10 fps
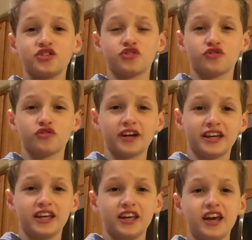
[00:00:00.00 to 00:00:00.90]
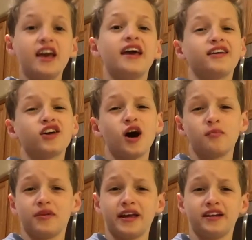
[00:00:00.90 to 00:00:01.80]
tricky and
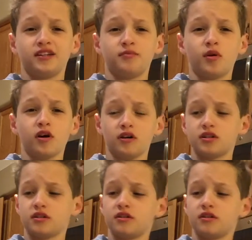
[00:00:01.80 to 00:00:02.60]
complicated part.